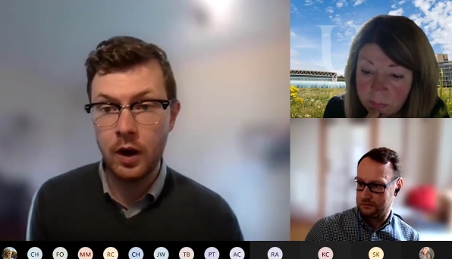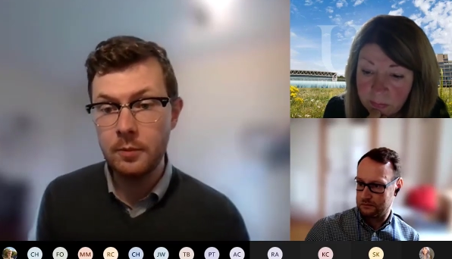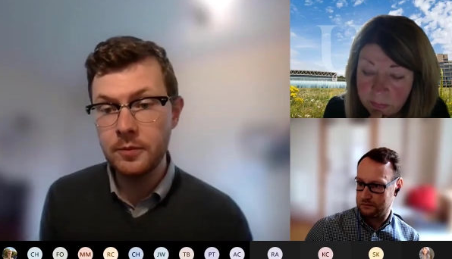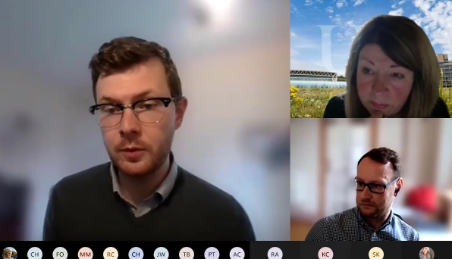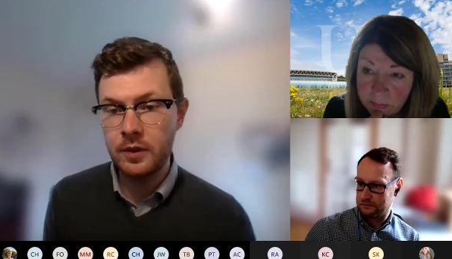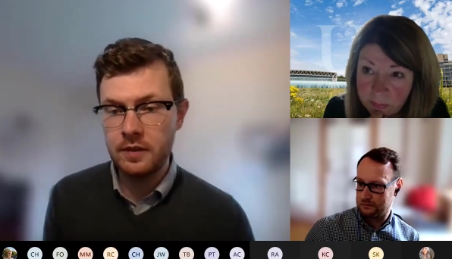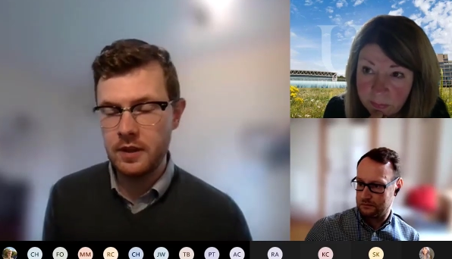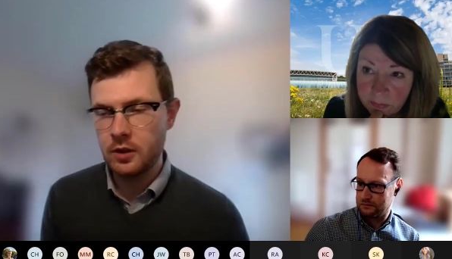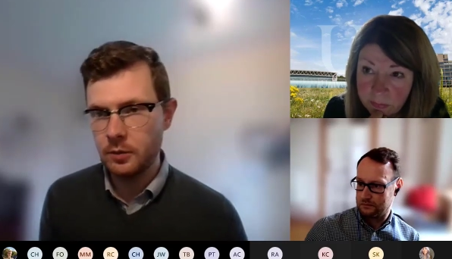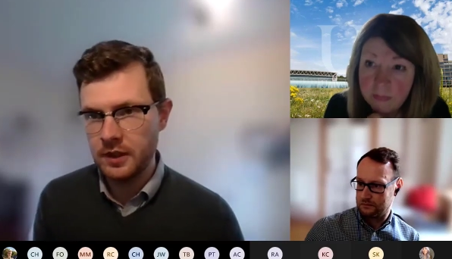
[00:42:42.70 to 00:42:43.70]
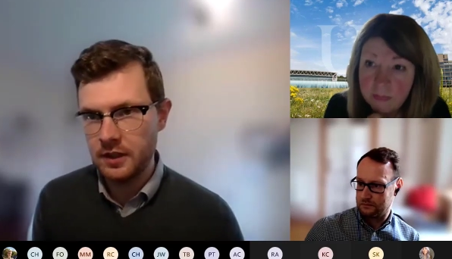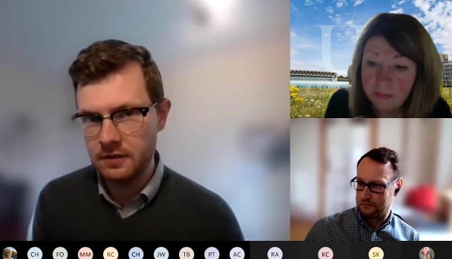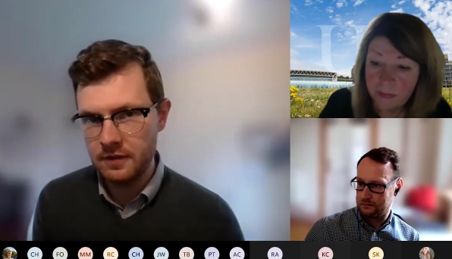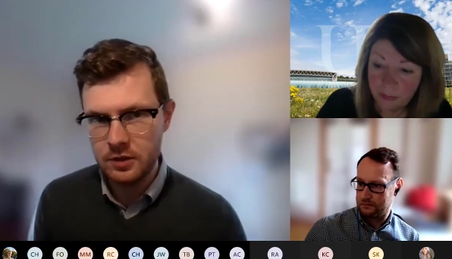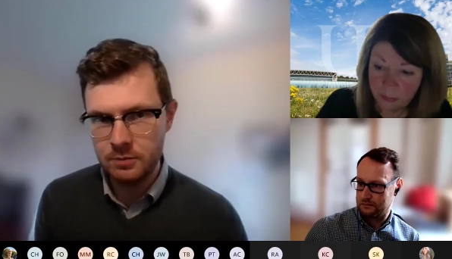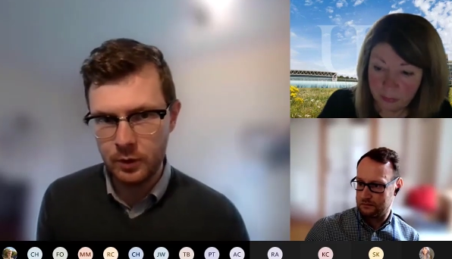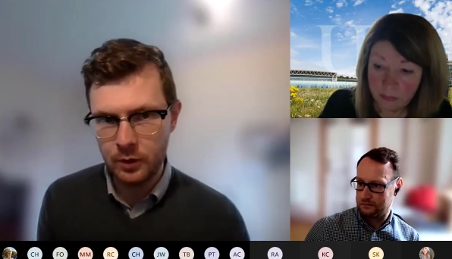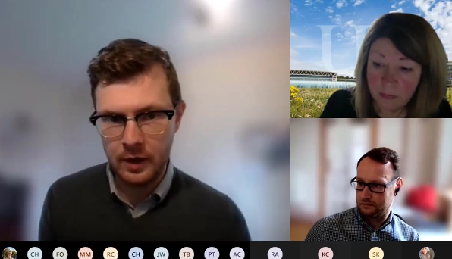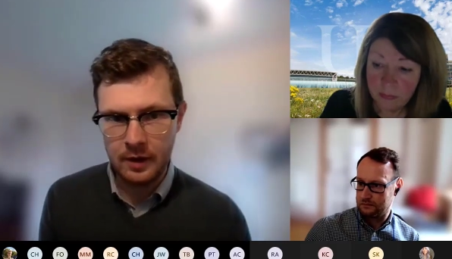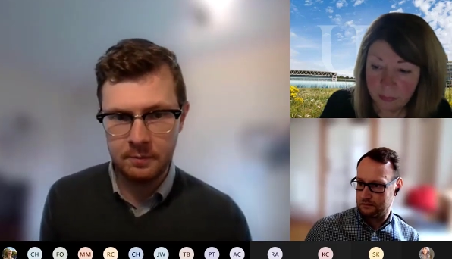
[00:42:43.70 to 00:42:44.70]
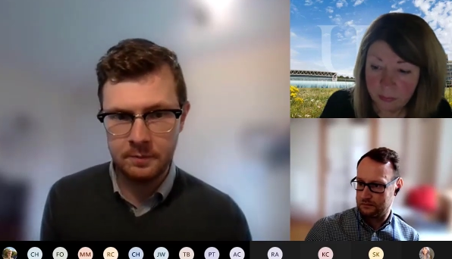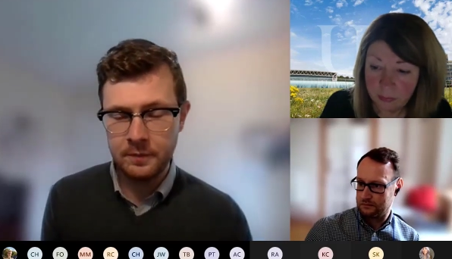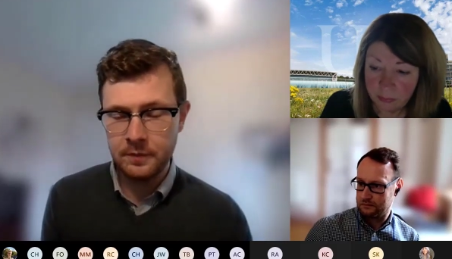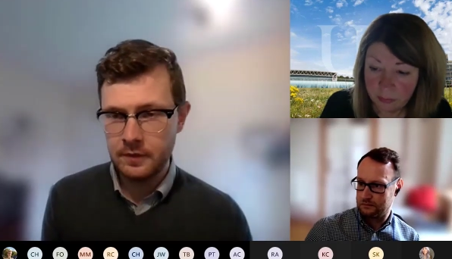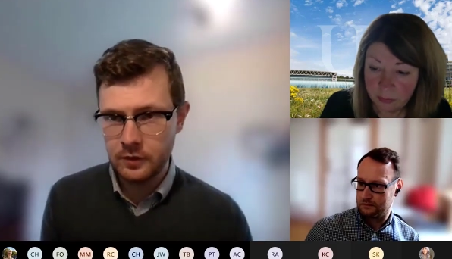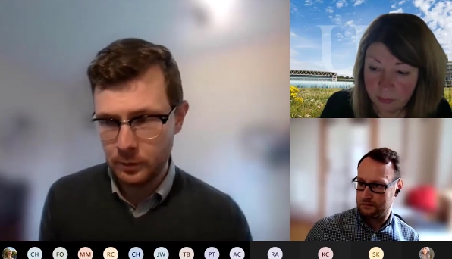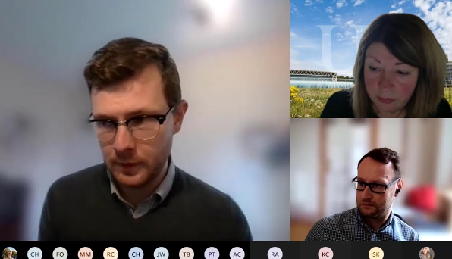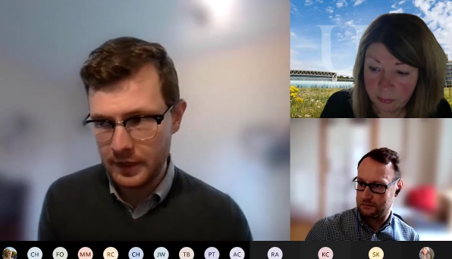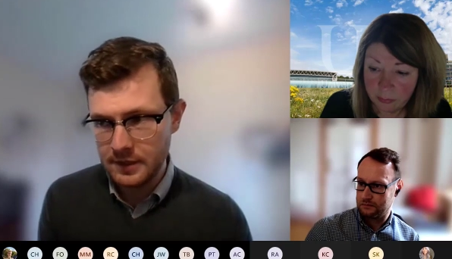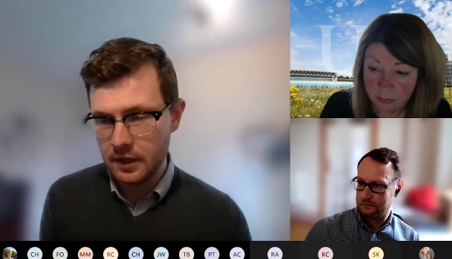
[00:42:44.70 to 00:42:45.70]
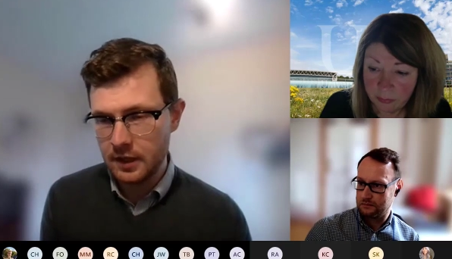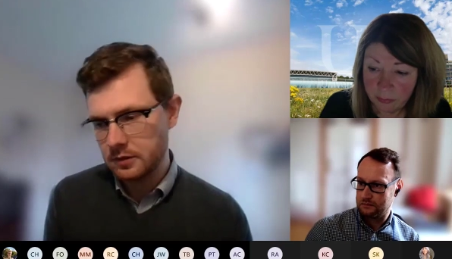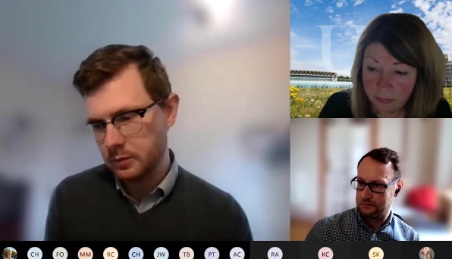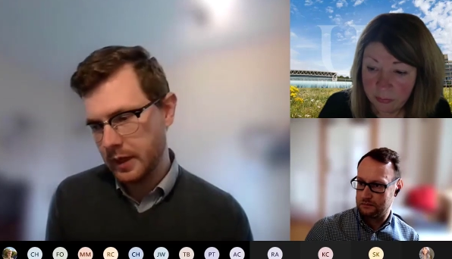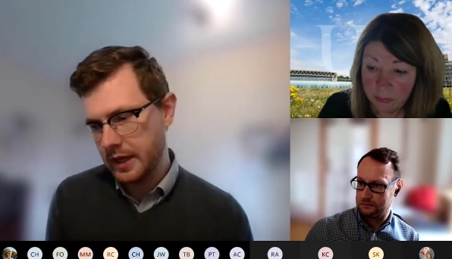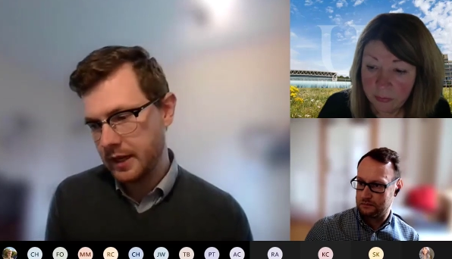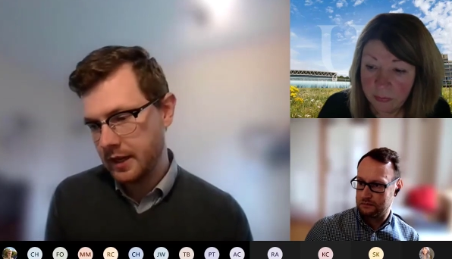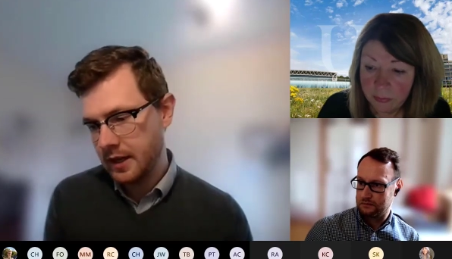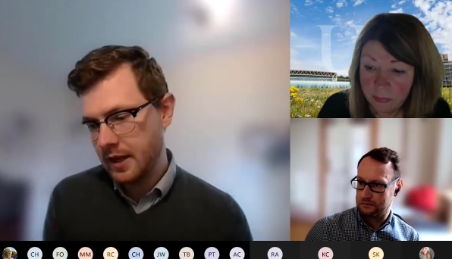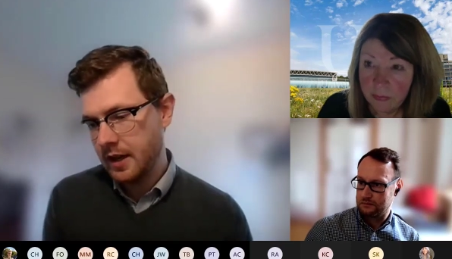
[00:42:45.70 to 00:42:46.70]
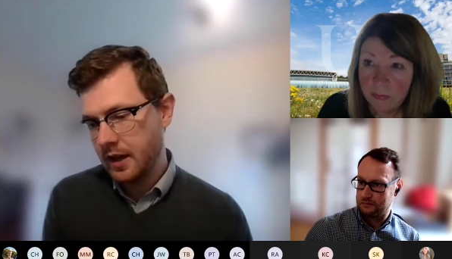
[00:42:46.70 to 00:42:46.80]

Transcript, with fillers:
Speaker 1: four hubs within the Adopting Innovation Program, took place last week.